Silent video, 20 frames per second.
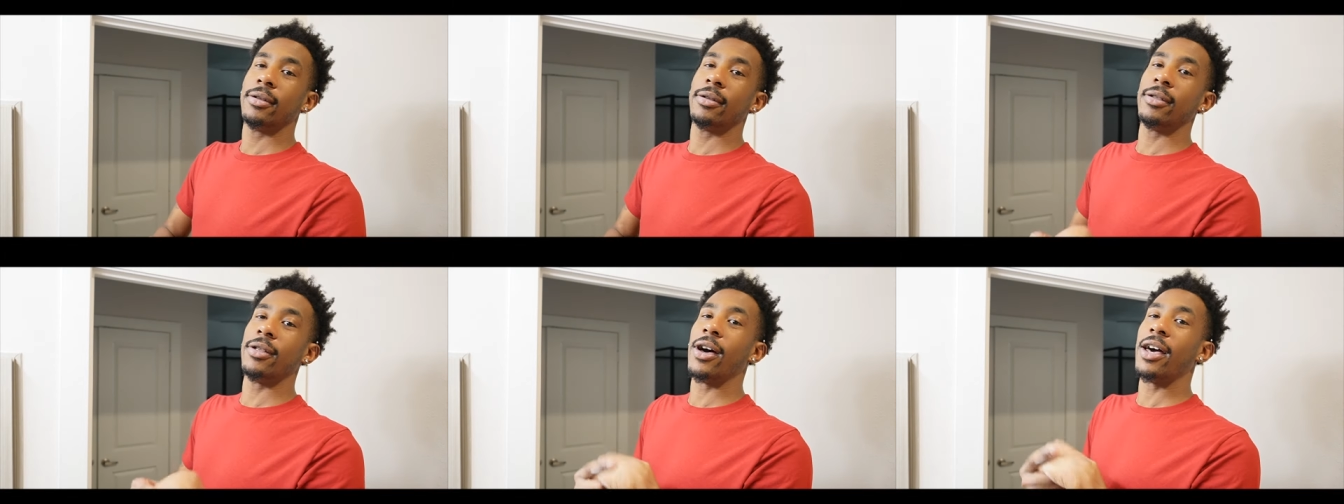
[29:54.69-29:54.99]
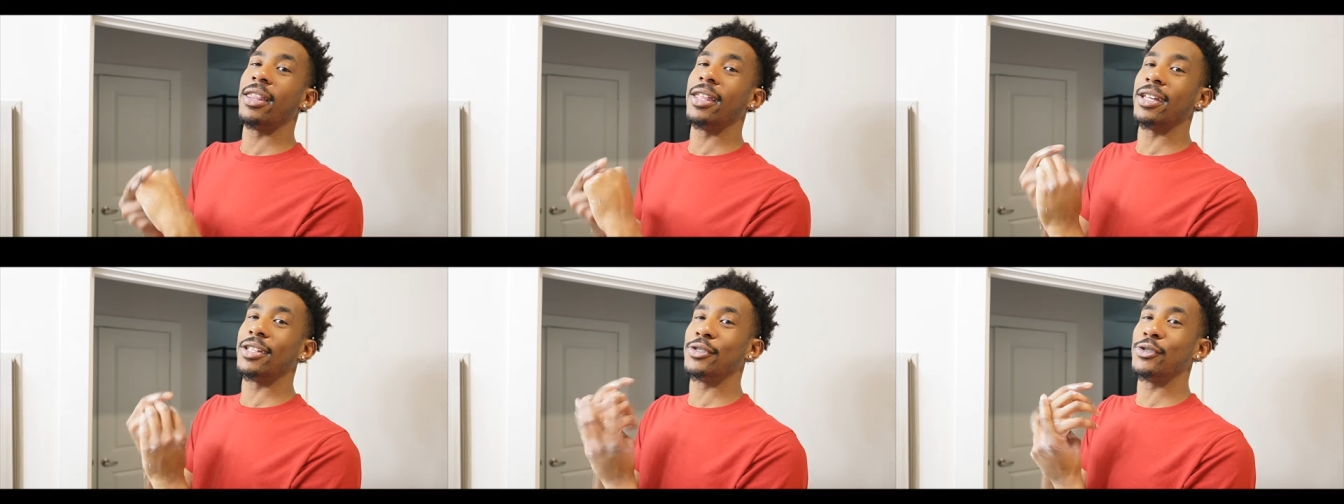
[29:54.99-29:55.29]
no, I
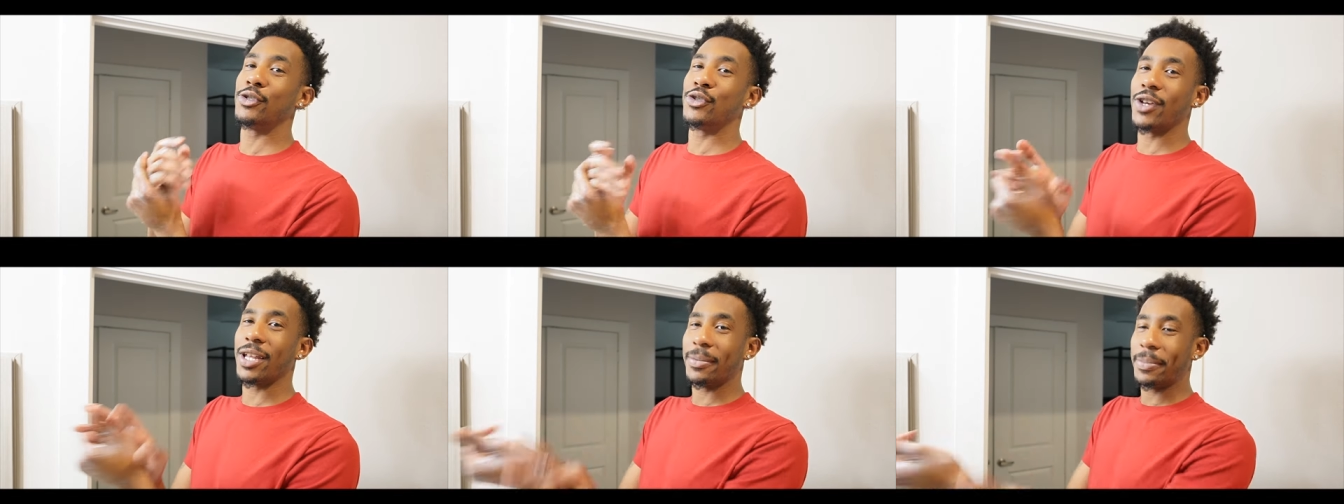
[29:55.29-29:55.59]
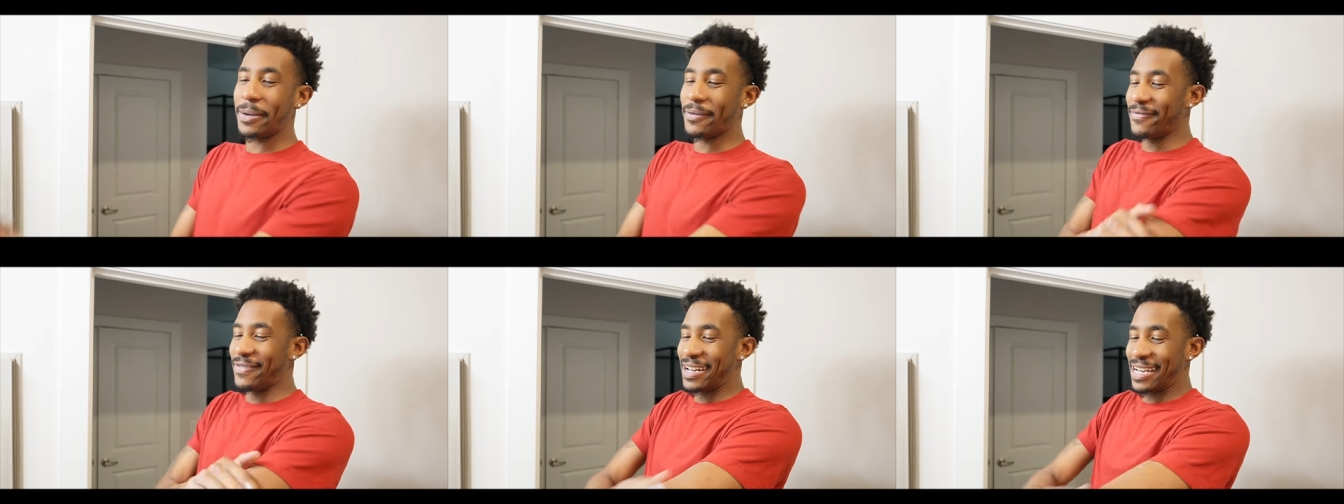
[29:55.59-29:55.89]
thought you was trying to
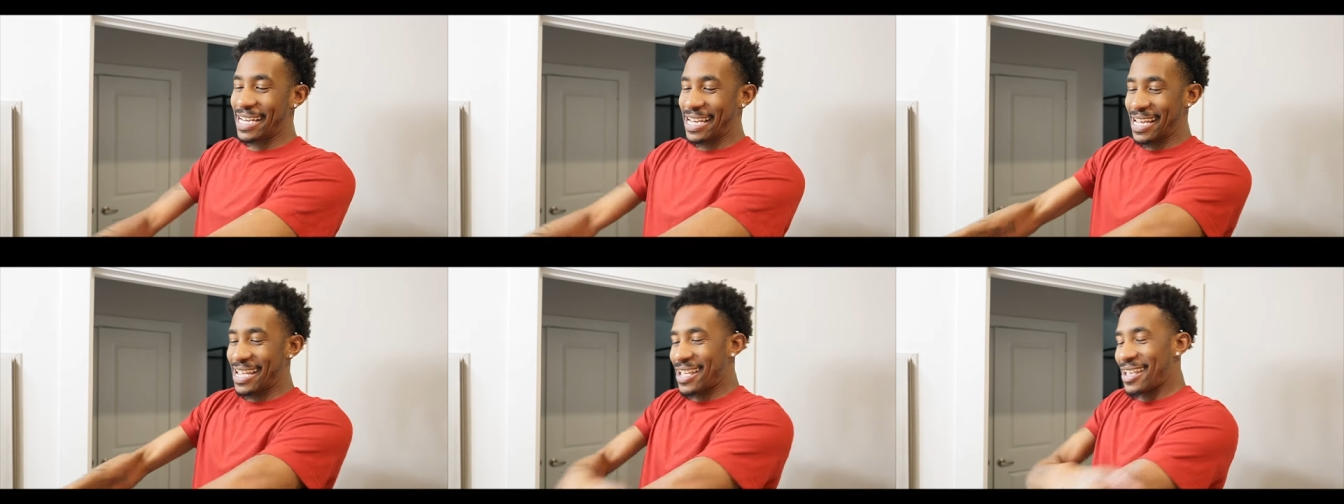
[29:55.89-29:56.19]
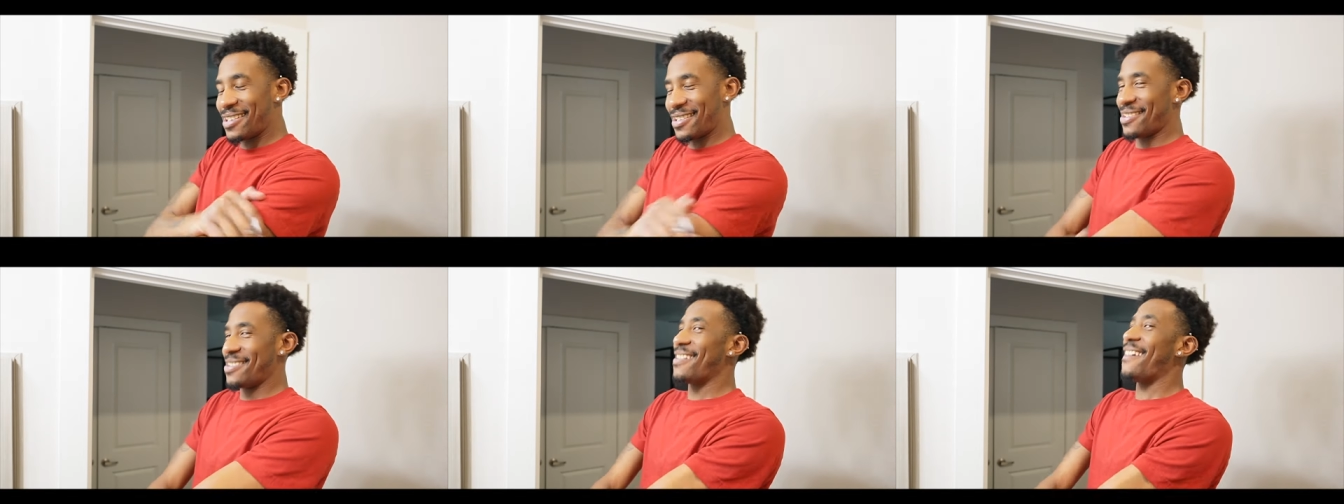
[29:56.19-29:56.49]
be
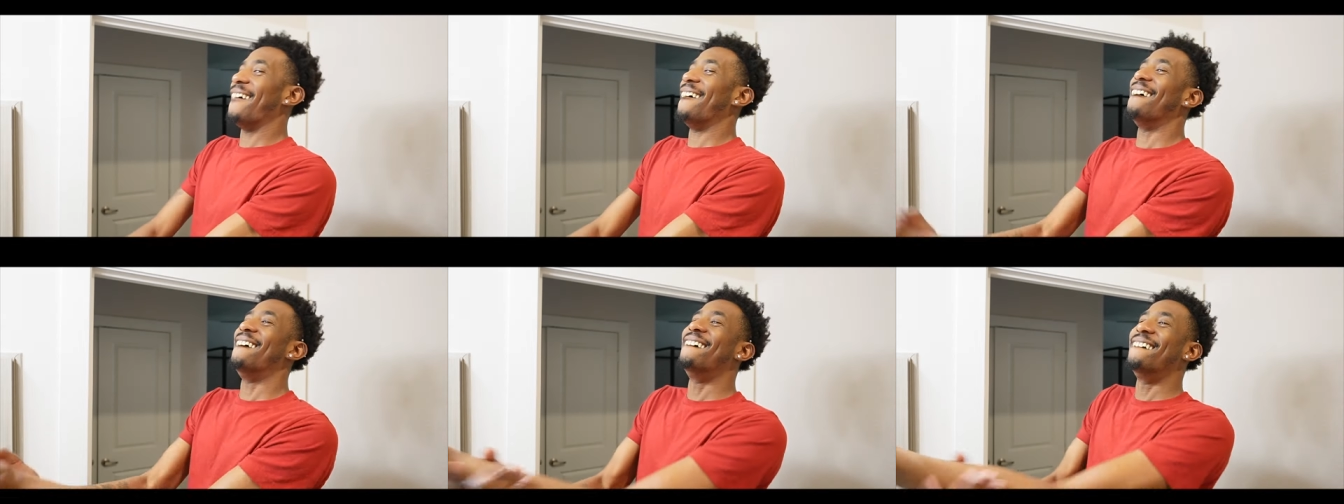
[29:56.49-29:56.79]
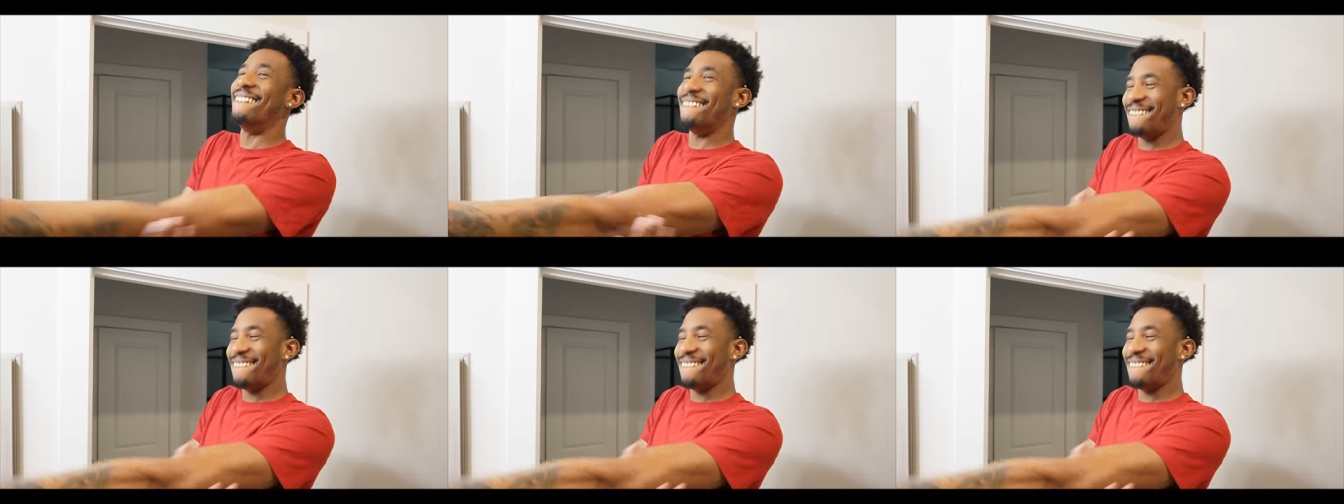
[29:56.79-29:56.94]
funny.